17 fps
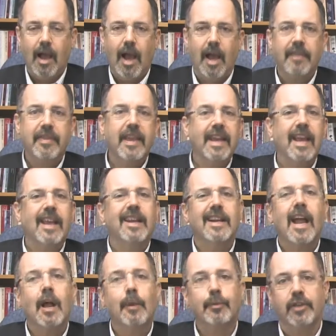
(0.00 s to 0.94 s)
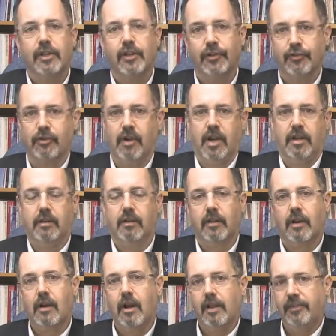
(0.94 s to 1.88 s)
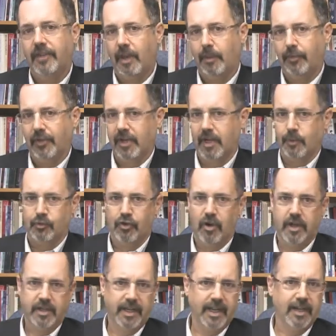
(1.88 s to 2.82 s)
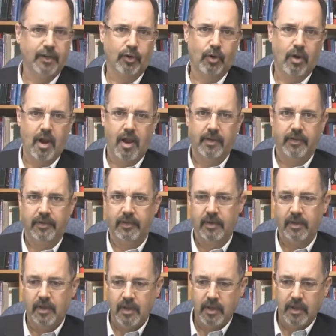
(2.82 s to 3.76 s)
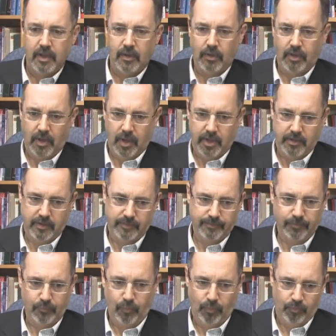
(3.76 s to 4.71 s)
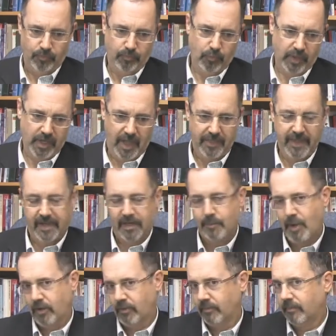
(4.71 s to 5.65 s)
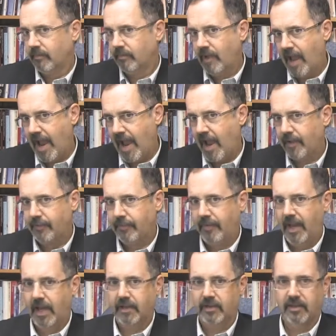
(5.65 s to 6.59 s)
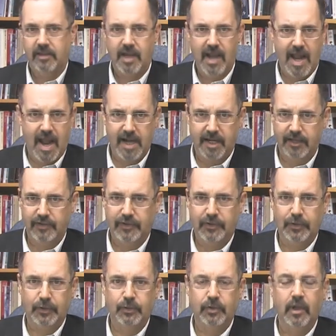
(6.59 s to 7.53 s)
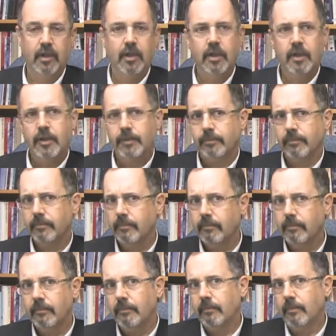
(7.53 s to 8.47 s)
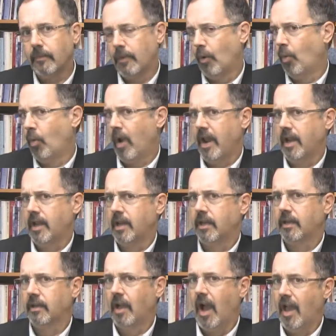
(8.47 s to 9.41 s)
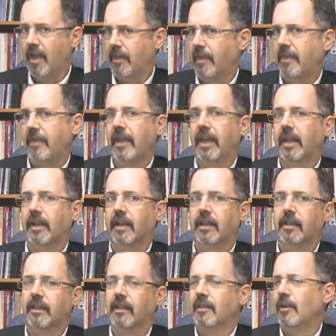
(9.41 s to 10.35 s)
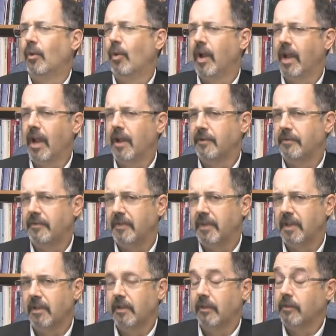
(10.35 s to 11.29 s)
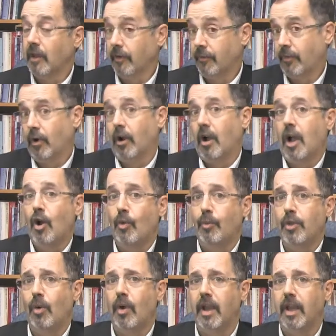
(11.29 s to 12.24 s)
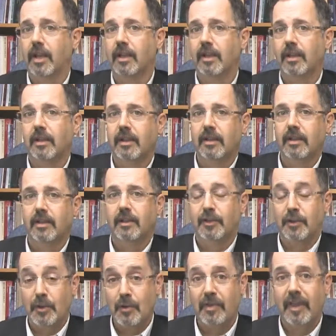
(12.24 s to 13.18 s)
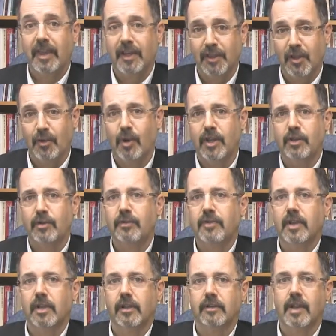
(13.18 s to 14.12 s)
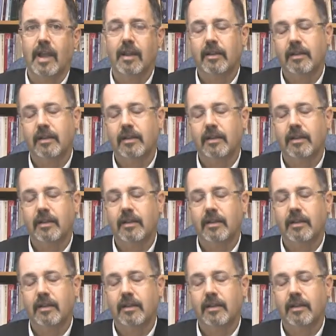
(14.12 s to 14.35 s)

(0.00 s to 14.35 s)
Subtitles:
I think it helps illustrate the concepts that I'm trying to get across when I think about affect and attitude, the way I think and the way I feel, and therefore I hope the way you think and the way you feel, and